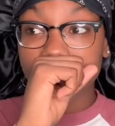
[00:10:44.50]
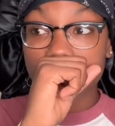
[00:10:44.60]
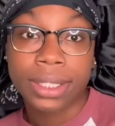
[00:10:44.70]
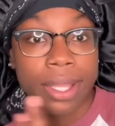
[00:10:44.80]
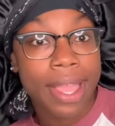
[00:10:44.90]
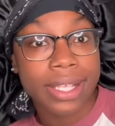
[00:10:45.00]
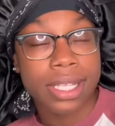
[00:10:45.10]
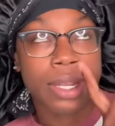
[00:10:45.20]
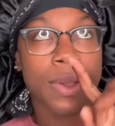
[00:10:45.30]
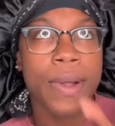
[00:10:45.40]
So yes,
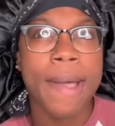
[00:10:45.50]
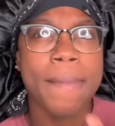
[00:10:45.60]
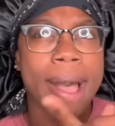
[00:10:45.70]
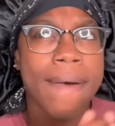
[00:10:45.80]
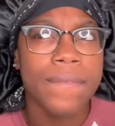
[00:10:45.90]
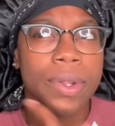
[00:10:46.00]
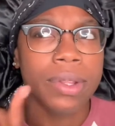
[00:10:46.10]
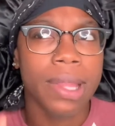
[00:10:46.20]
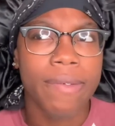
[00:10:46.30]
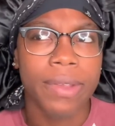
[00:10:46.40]
I don't have my
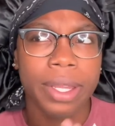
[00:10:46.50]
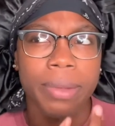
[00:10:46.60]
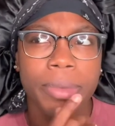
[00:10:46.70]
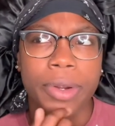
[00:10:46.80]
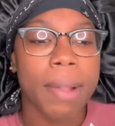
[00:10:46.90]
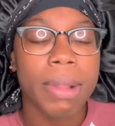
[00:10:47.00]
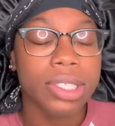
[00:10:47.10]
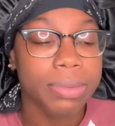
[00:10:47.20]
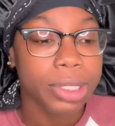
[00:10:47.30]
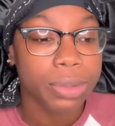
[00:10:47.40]
iPhone 11 anymore. I'm not
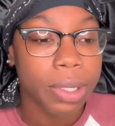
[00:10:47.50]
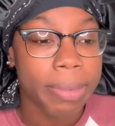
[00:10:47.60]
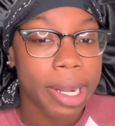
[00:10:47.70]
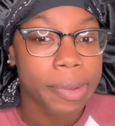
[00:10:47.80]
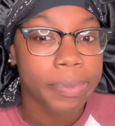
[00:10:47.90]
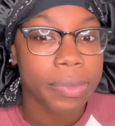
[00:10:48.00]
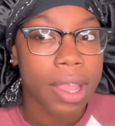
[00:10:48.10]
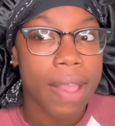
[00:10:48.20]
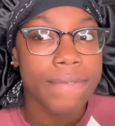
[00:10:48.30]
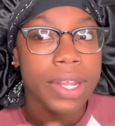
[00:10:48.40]
too much worried about it.
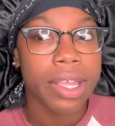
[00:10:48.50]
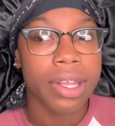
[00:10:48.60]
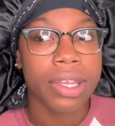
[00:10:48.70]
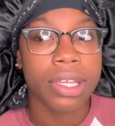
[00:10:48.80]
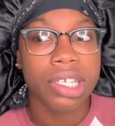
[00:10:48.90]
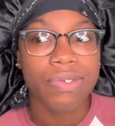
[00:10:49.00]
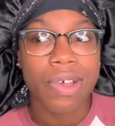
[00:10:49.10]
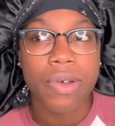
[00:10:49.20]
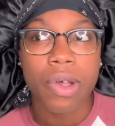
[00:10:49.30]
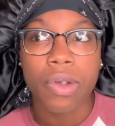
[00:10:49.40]
I'm finna get this
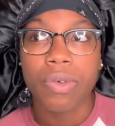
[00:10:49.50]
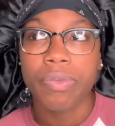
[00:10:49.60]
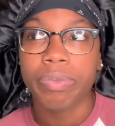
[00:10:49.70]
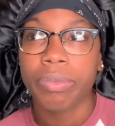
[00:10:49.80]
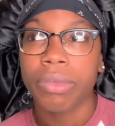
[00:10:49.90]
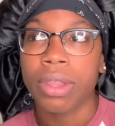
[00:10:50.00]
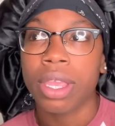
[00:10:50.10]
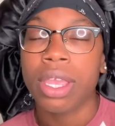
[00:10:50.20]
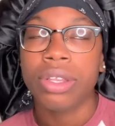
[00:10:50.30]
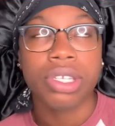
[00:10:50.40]
phone
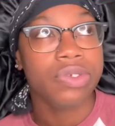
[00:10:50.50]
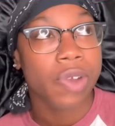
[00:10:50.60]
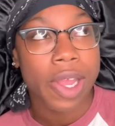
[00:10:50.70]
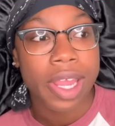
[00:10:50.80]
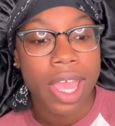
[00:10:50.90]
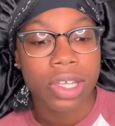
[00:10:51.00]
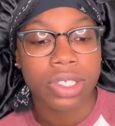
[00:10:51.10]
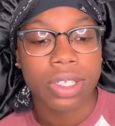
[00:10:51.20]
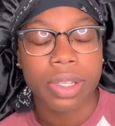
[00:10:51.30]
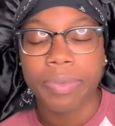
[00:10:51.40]
on this Friday,
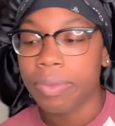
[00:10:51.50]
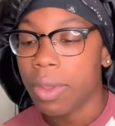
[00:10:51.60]
actually.